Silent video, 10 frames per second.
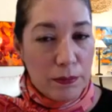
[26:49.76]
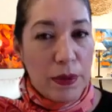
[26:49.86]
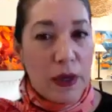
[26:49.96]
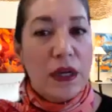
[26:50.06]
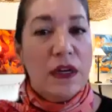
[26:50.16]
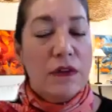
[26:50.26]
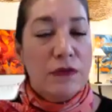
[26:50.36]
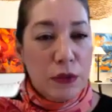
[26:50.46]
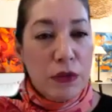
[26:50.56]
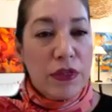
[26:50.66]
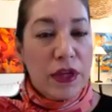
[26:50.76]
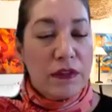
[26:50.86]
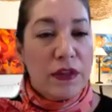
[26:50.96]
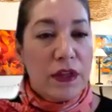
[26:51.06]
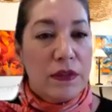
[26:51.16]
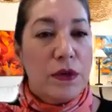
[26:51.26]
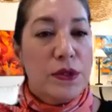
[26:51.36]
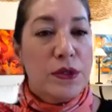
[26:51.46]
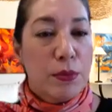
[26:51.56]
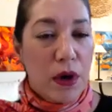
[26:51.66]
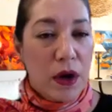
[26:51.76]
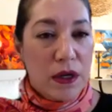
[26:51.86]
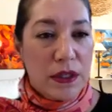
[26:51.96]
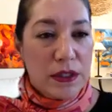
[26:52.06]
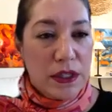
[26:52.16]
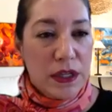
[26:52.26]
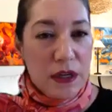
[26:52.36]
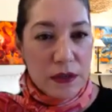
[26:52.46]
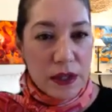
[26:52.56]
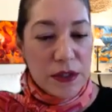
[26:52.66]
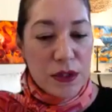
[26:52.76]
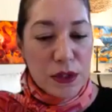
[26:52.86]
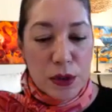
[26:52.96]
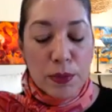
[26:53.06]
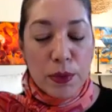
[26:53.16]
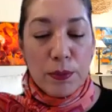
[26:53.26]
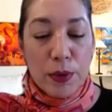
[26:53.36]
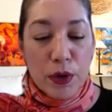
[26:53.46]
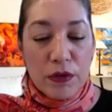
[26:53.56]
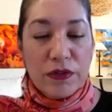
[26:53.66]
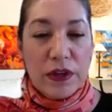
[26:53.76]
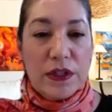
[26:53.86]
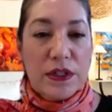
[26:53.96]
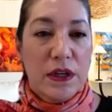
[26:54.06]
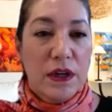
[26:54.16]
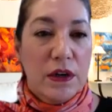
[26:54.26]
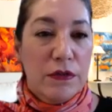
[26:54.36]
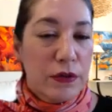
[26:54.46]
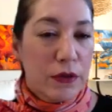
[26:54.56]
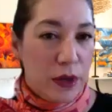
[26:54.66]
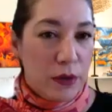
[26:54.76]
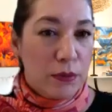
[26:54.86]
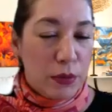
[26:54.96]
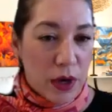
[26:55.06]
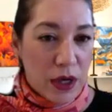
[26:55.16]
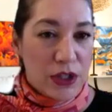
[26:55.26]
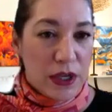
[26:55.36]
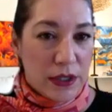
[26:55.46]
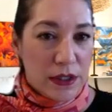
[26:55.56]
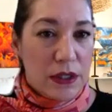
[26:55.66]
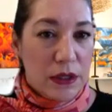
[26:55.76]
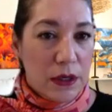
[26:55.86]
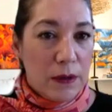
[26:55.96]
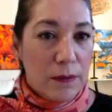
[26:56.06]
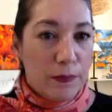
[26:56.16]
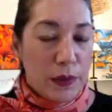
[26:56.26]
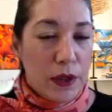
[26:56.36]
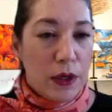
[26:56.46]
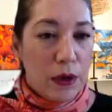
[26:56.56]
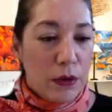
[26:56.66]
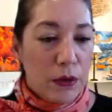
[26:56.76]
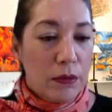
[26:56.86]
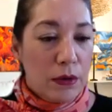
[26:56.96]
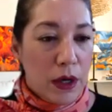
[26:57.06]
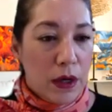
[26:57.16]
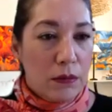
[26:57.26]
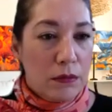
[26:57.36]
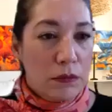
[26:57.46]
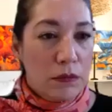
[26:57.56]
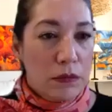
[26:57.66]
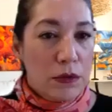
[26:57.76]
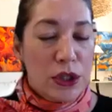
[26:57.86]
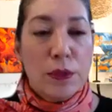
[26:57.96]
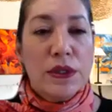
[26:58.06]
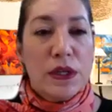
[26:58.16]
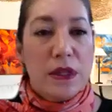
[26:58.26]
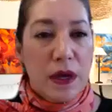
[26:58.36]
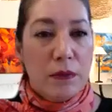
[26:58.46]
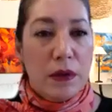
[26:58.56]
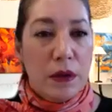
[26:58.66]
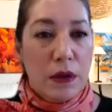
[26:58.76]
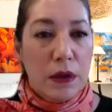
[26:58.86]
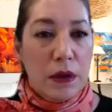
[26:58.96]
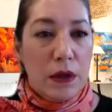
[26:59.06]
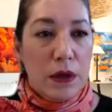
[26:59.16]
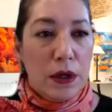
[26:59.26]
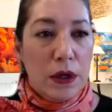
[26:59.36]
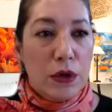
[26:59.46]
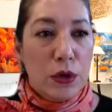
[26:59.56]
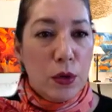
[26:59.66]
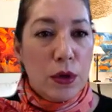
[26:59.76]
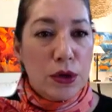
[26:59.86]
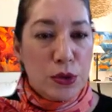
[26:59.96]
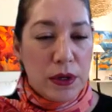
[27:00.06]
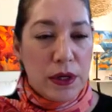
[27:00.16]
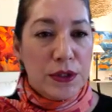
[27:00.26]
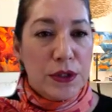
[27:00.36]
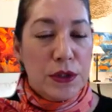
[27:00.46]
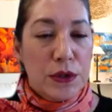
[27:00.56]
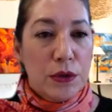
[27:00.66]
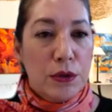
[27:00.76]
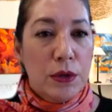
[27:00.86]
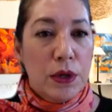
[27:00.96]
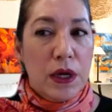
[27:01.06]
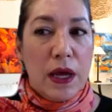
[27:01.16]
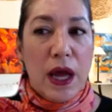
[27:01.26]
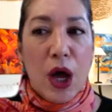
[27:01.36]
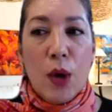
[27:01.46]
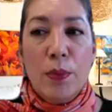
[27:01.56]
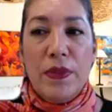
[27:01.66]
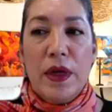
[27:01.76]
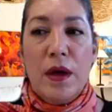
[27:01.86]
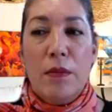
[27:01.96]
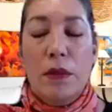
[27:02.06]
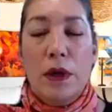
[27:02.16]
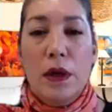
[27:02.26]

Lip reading: But if you think that there's a product that's super perfect for their project, show it to them. You're trying to help them